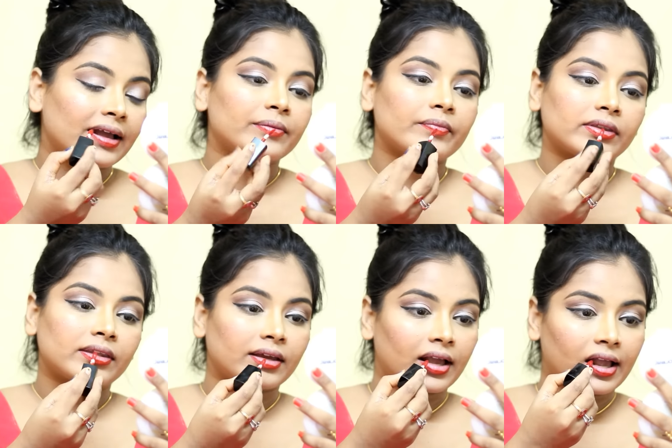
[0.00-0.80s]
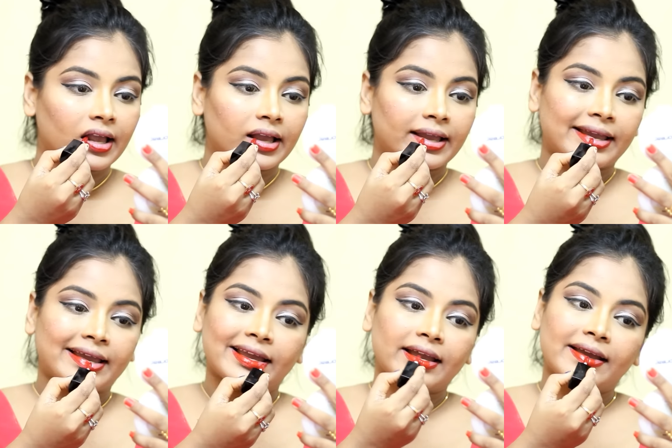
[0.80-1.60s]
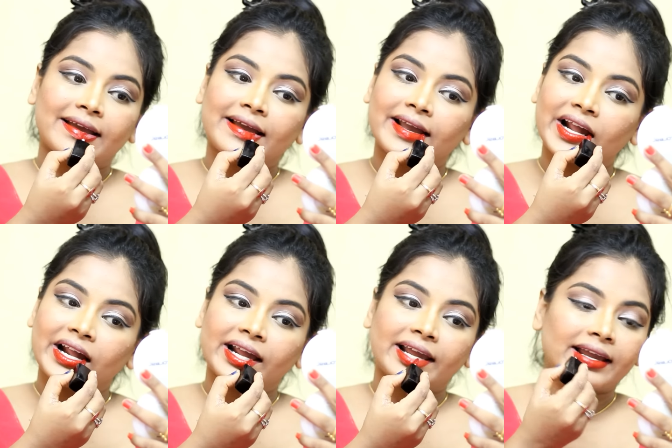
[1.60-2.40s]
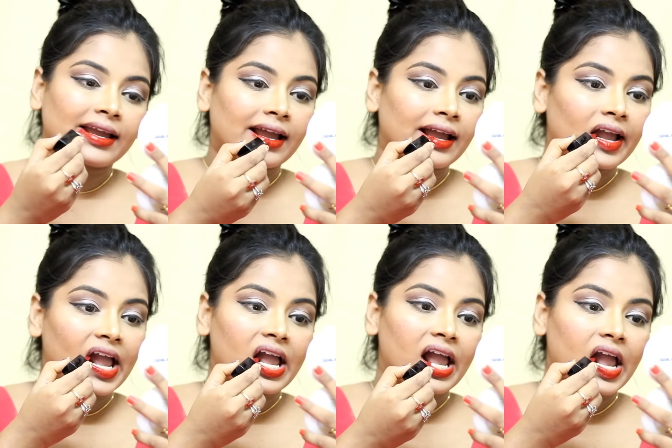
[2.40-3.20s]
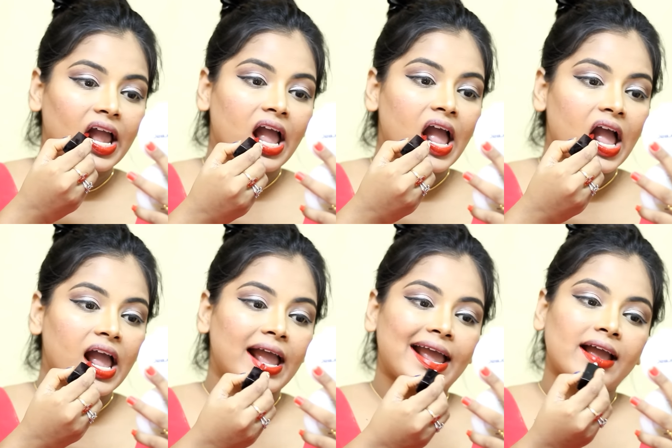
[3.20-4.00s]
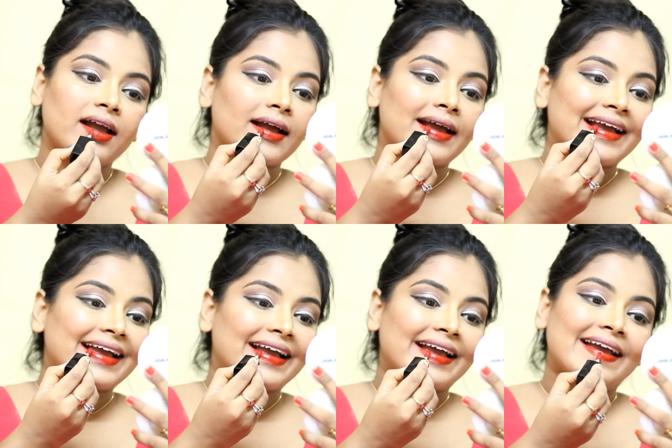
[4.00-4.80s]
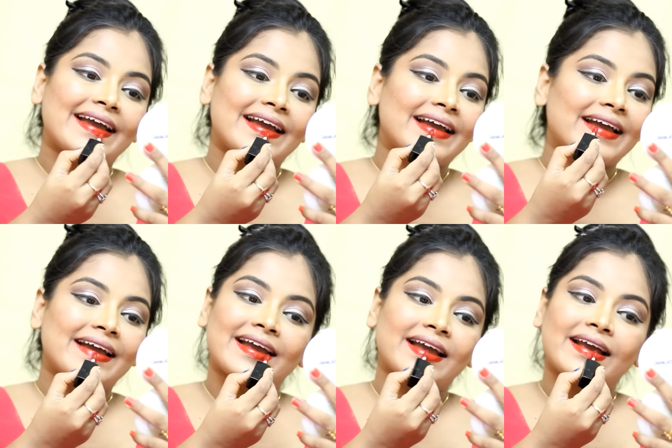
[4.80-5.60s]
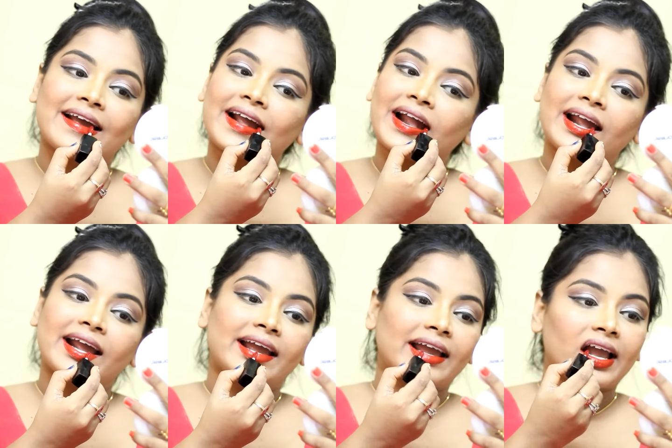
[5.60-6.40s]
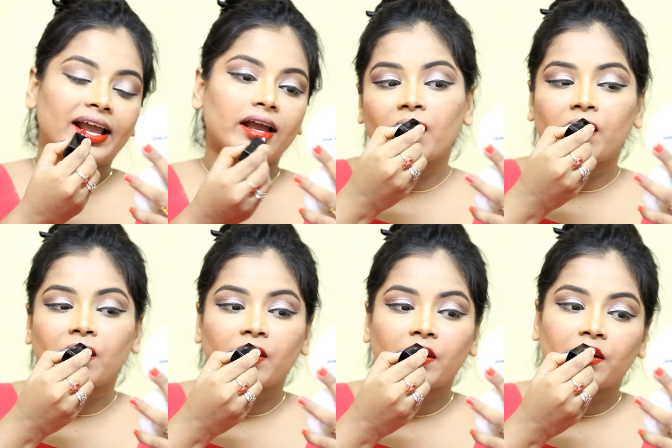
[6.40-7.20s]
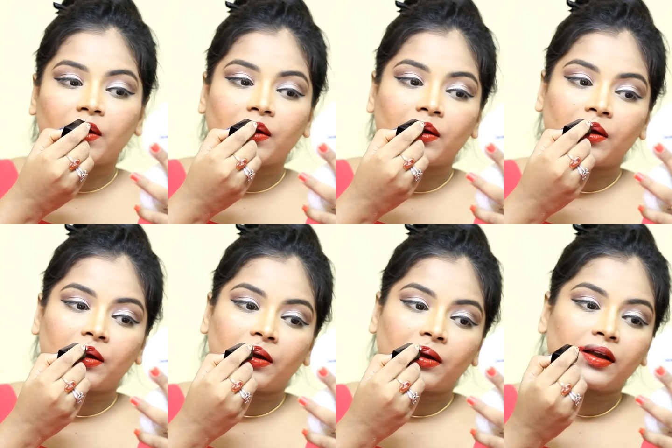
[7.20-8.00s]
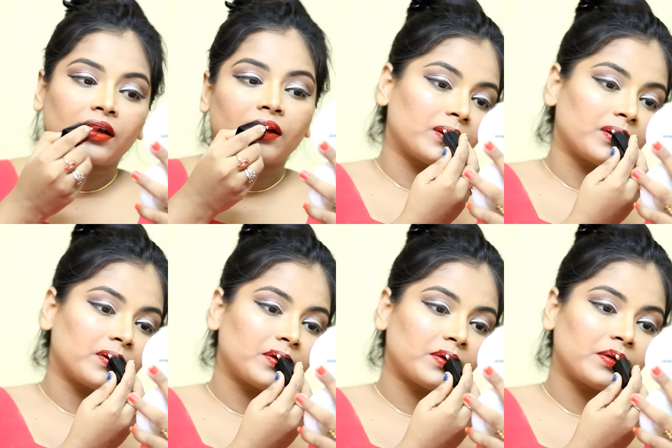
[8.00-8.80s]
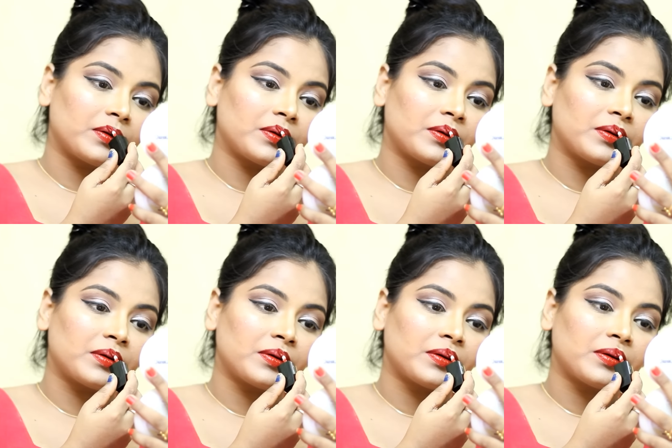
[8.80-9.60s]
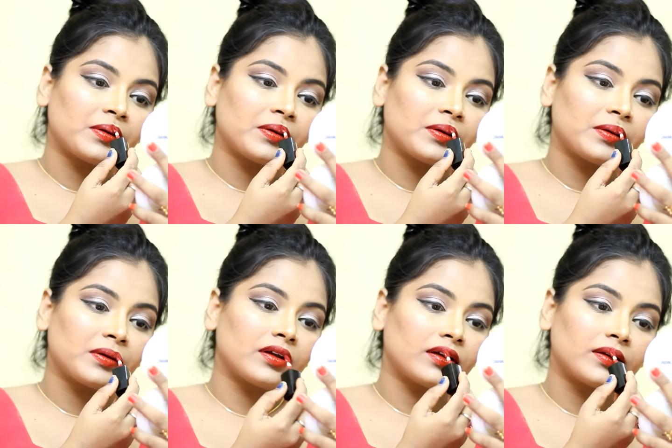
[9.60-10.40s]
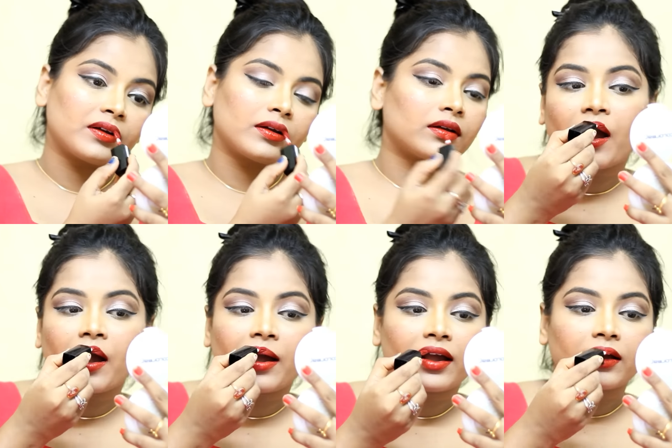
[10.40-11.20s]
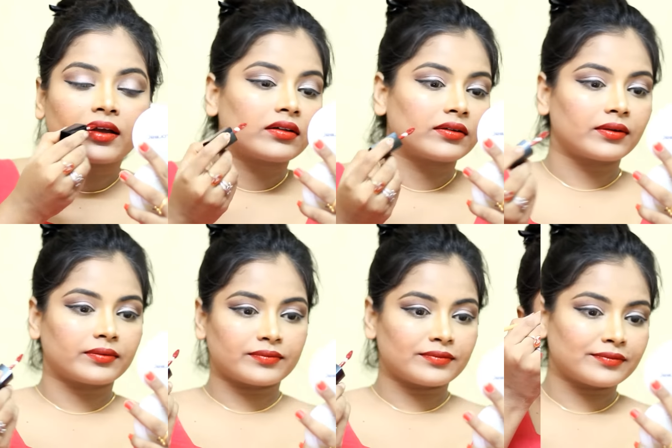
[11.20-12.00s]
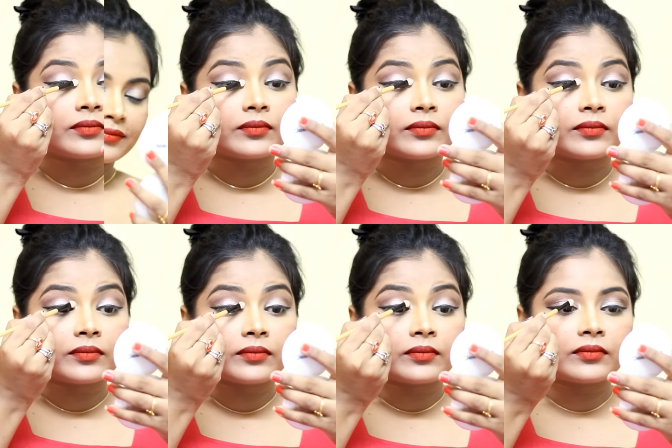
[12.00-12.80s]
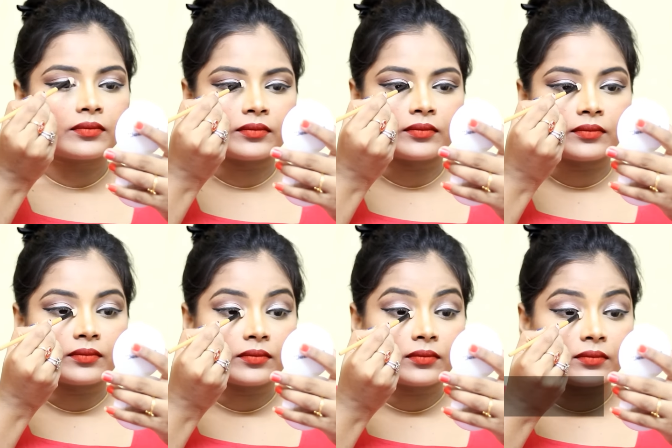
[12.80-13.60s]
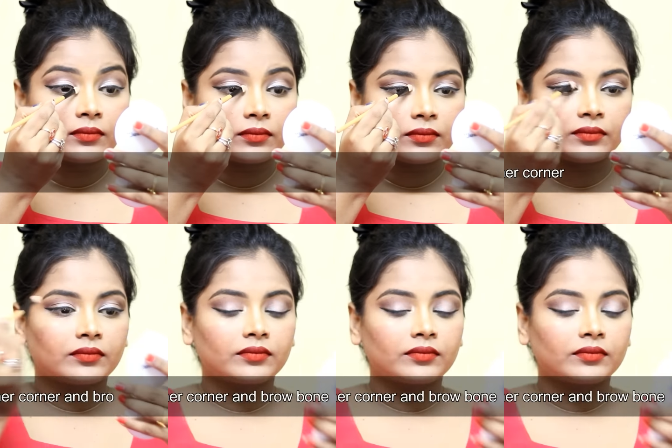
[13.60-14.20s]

amazing red lipstick. And I'm applying that all over my lips and I'm finishing that look. So that's it you guys. A very happy new year to all of you. I love you all. Keep smiling. Be strong. Stay strong. Stay happy. And this year is